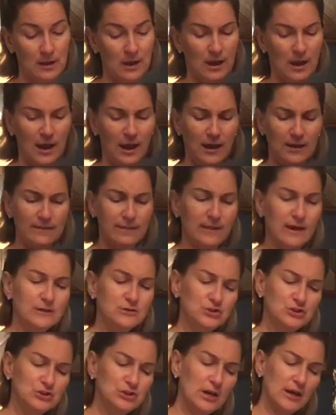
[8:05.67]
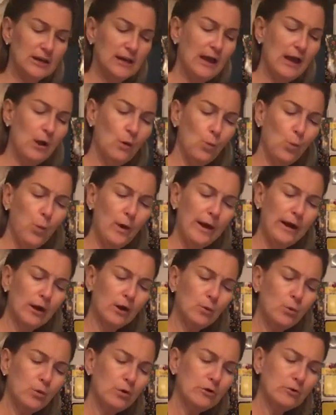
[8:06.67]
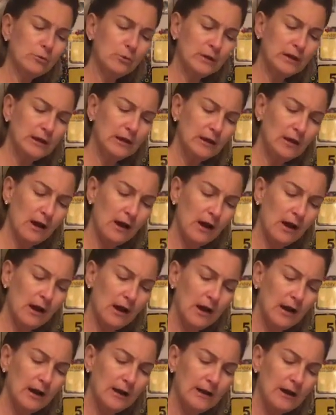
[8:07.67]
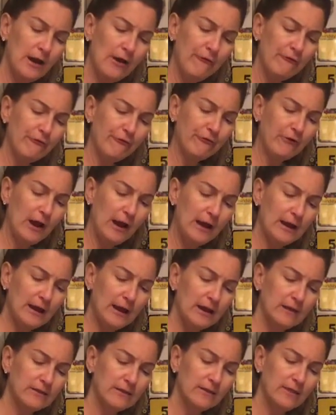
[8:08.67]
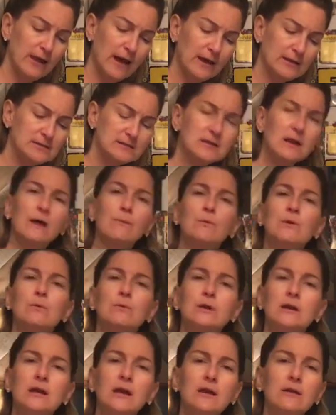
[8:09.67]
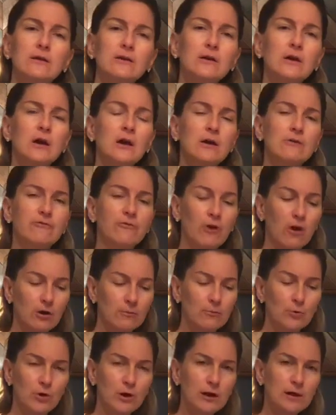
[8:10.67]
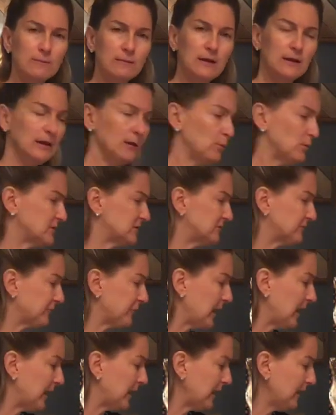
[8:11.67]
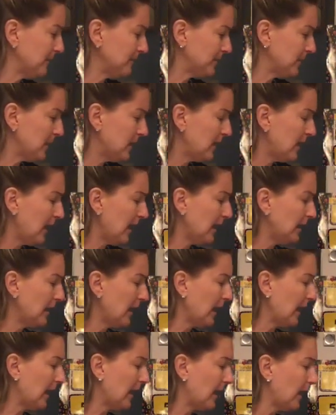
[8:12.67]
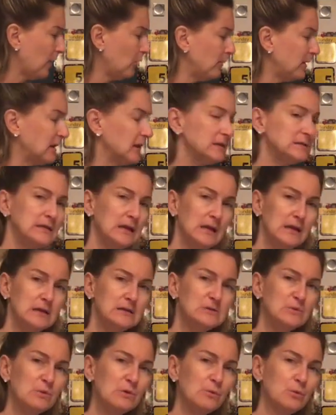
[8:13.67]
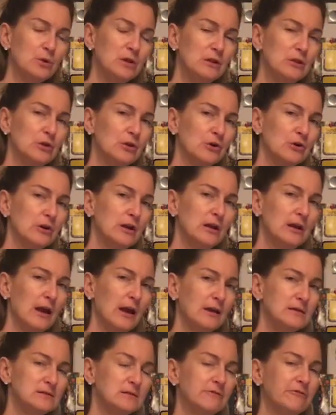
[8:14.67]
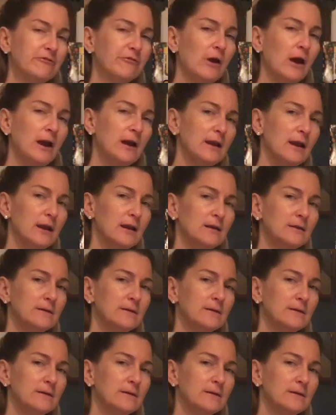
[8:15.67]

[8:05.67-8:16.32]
and let's check out where were we on Friday. The last time we were together for our morning meeting was Friday. And how many days were we learning as of Friday?